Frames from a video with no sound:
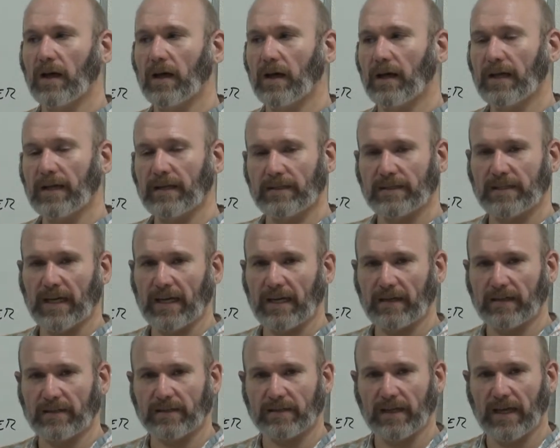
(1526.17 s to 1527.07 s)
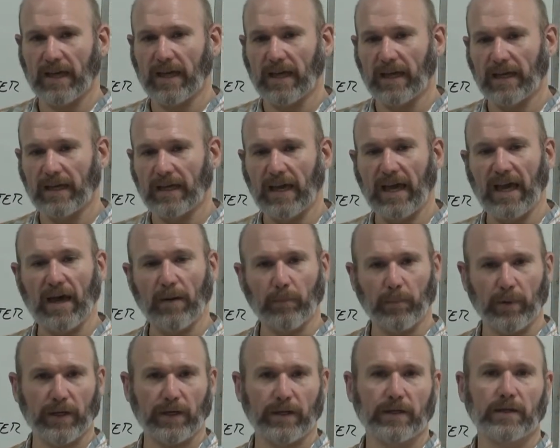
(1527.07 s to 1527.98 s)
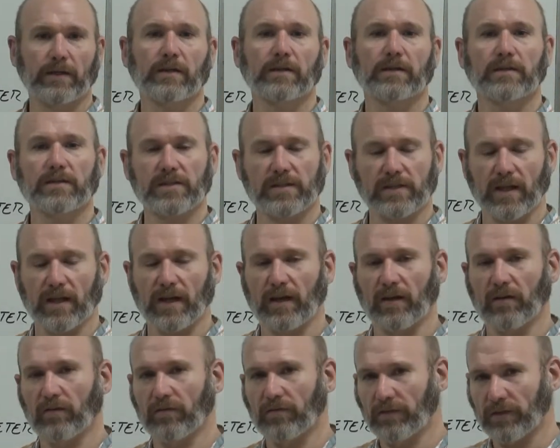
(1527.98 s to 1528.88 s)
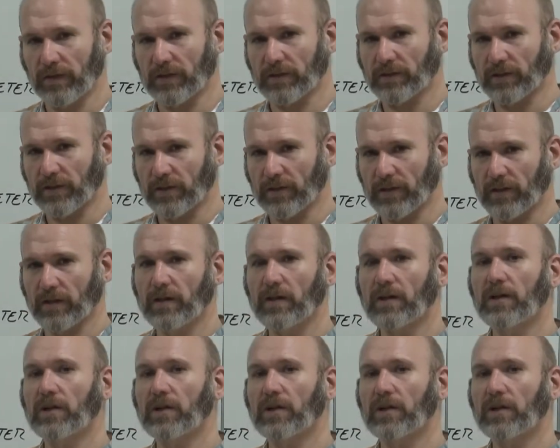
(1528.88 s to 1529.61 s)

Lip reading: it takes a HEPA style filter